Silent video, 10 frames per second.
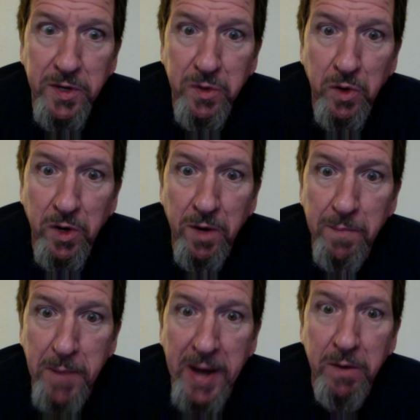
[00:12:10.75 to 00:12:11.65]
You learn
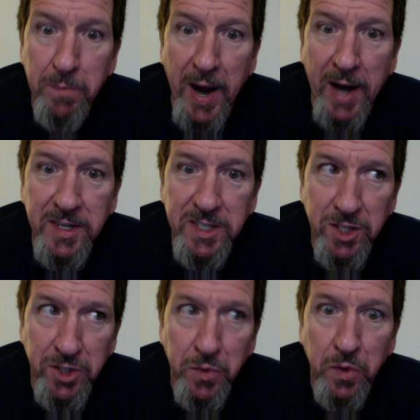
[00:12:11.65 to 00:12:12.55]
better
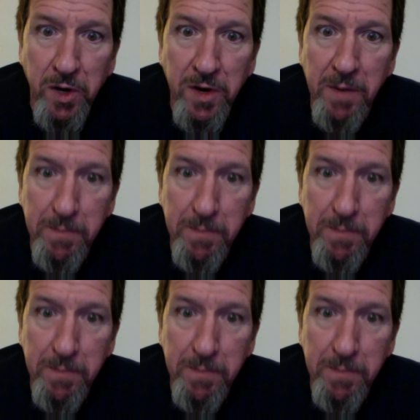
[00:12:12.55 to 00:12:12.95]
practices. You learn the